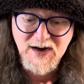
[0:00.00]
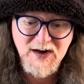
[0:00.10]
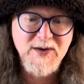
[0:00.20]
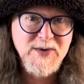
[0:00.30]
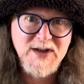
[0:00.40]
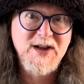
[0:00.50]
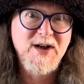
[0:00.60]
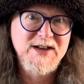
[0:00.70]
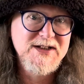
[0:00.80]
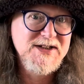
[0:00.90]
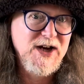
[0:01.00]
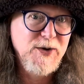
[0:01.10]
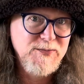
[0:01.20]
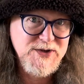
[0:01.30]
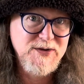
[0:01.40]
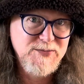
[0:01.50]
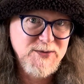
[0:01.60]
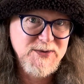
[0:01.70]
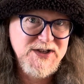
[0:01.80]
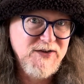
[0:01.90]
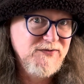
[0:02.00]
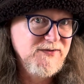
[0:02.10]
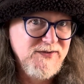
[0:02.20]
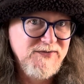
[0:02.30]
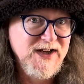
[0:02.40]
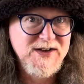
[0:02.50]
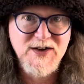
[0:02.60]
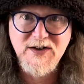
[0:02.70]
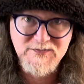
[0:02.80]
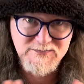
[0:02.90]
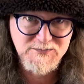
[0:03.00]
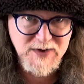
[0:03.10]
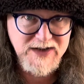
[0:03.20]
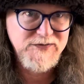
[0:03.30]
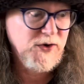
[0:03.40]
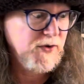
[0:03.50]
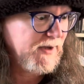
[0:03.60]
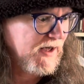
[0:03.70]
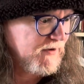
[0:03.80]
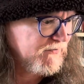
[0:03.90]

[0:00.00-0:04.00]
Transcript: I really like this album, as you can probably tell from the fact that I've raved on about it